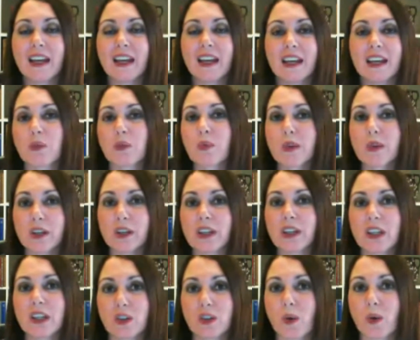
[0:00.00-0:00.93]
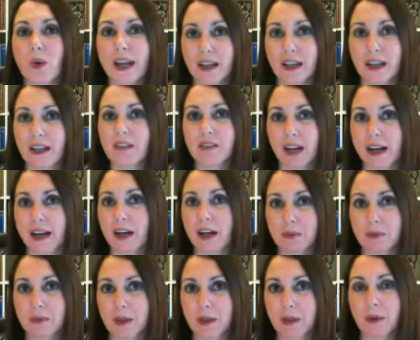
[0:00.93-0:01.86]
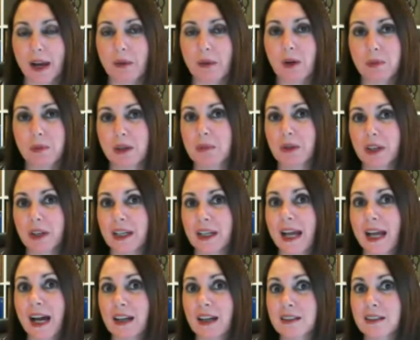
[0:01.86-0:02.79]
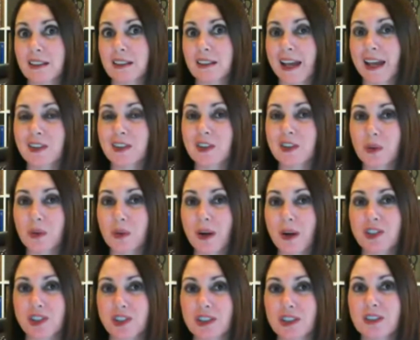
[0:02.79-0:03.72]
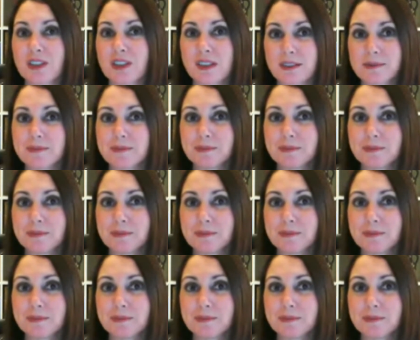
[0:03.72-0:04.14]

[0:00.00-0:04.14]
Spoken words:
a really great environment, right, where people can ask and answer questions.